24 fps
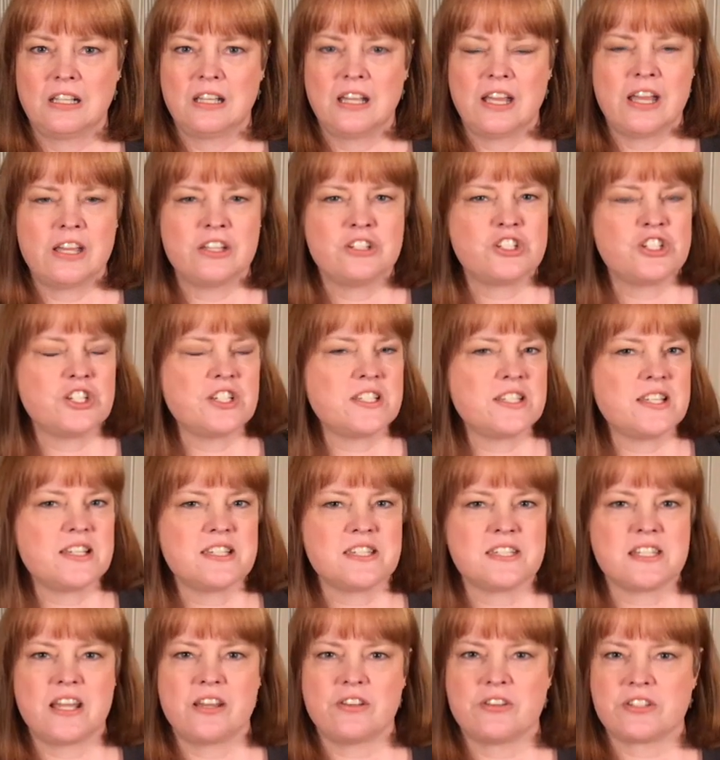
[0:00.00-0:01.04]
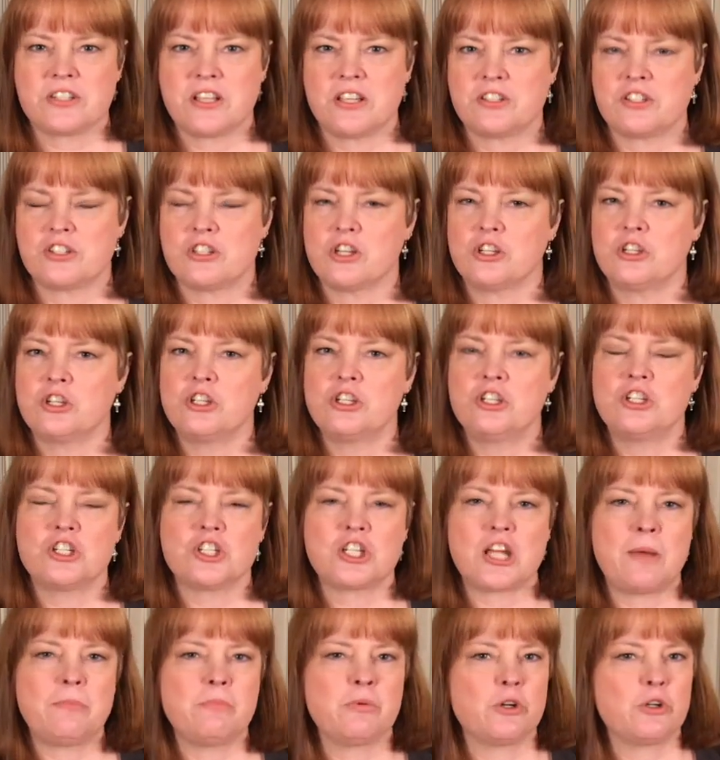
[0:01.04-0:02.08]
And Jesus tells us the good
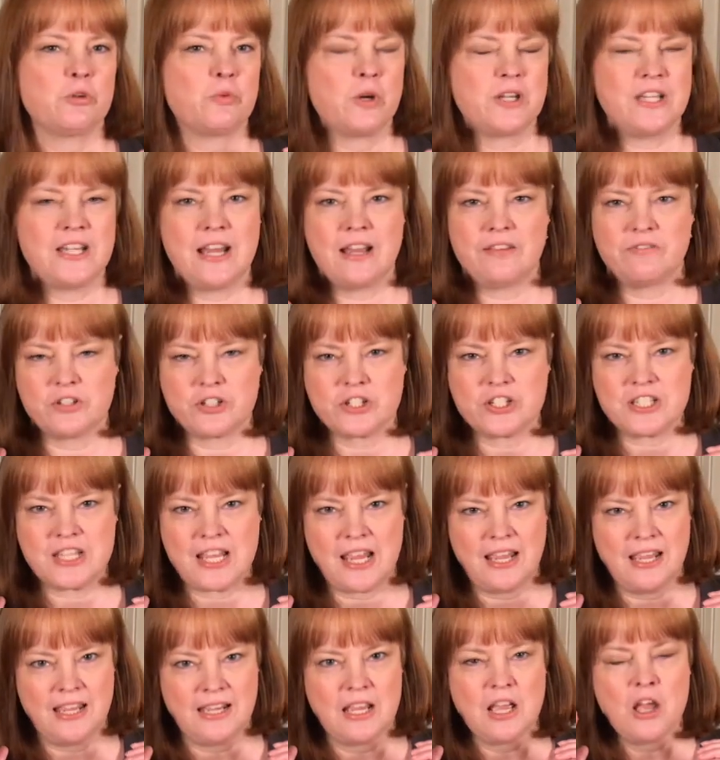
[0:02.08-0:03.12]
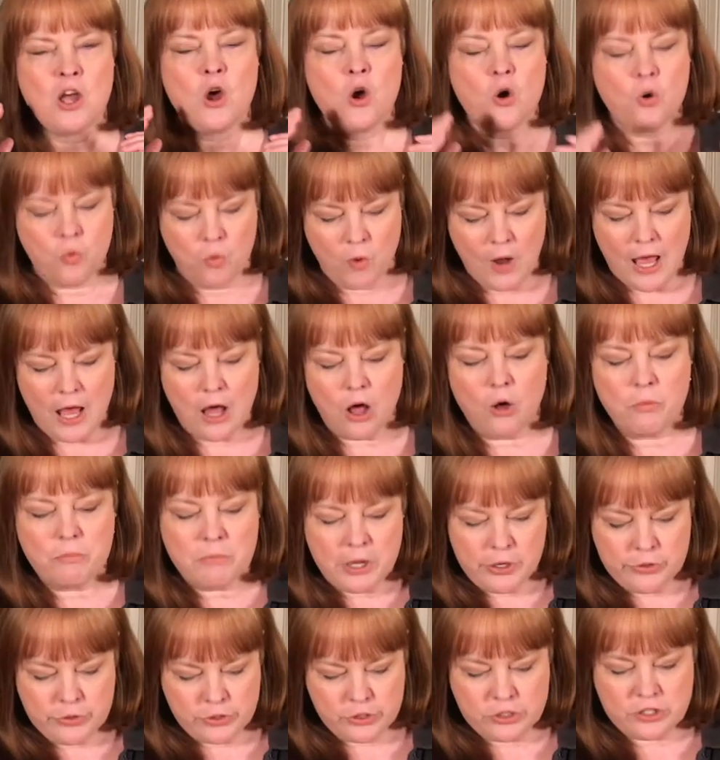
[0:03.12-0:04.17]
shepherd would never say, well,
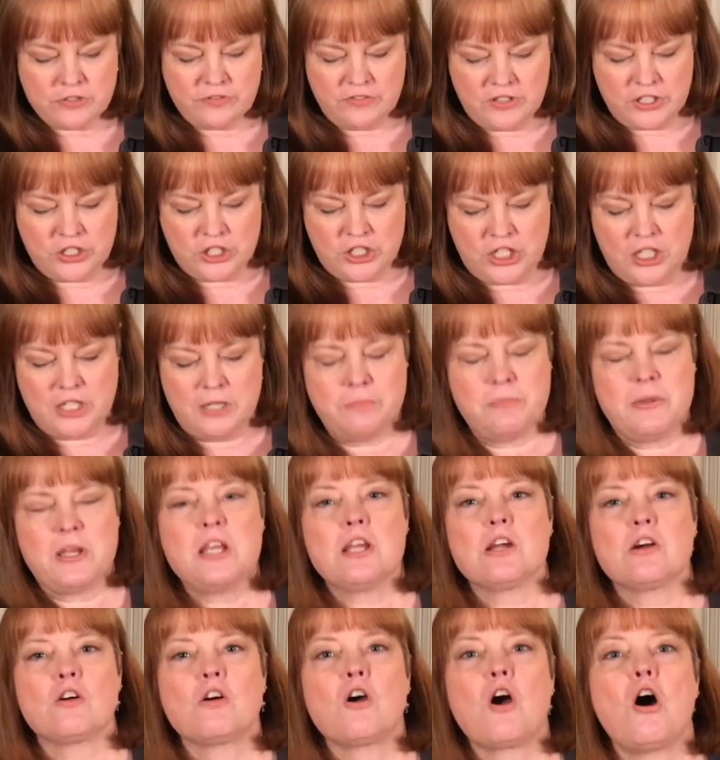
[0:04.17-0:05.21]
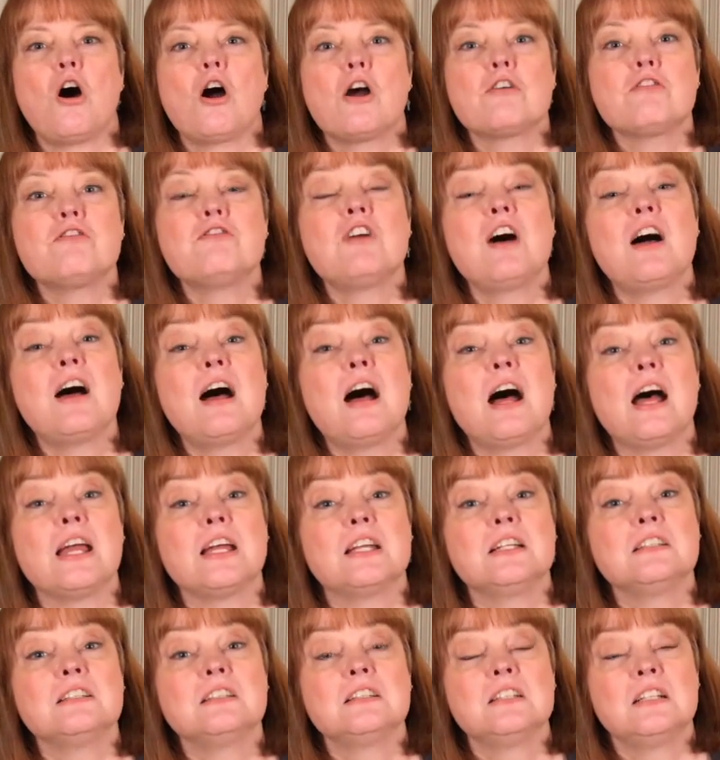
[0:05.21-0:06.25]
most of the sheep here are
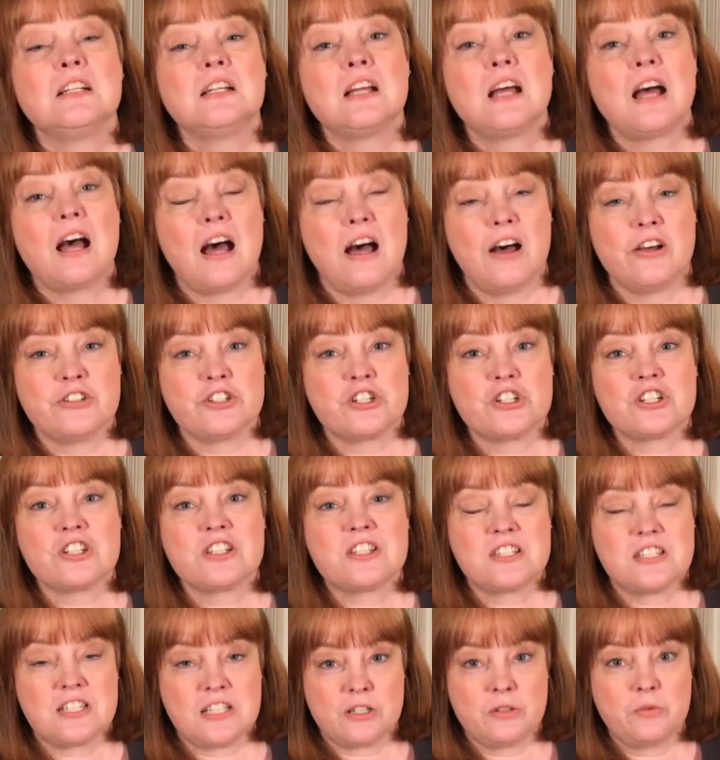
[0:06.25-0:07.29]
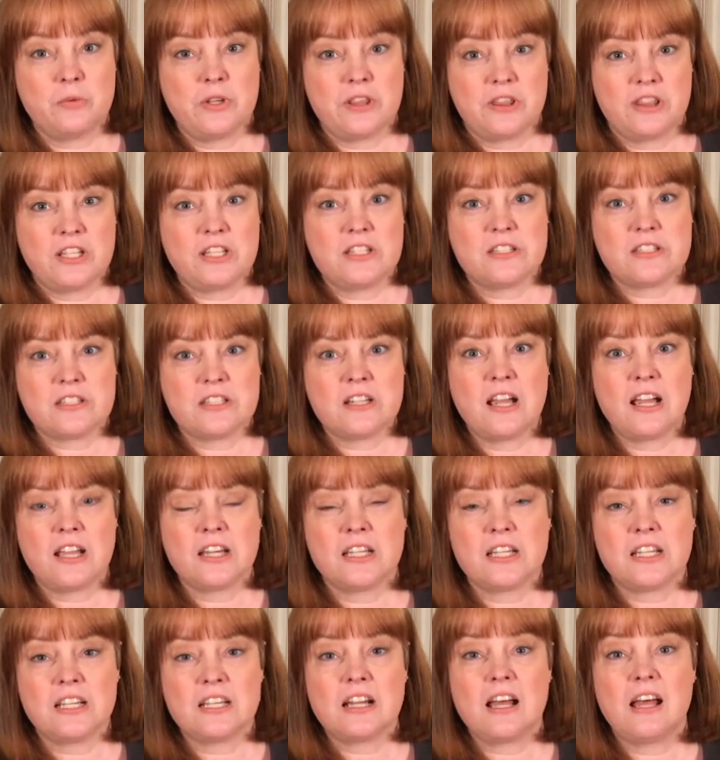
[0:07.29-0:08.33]
fine. I'll just stick with these
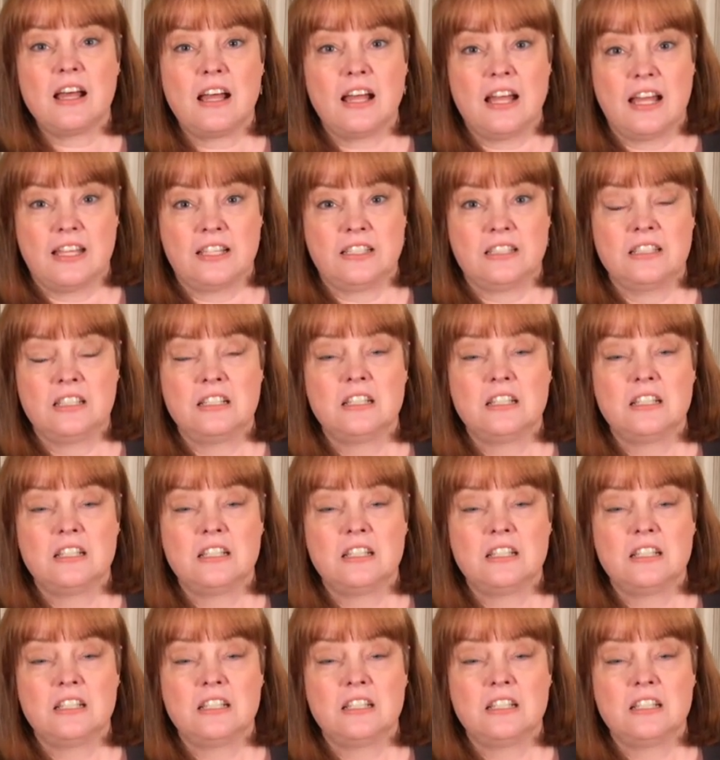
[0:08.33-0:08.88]
99.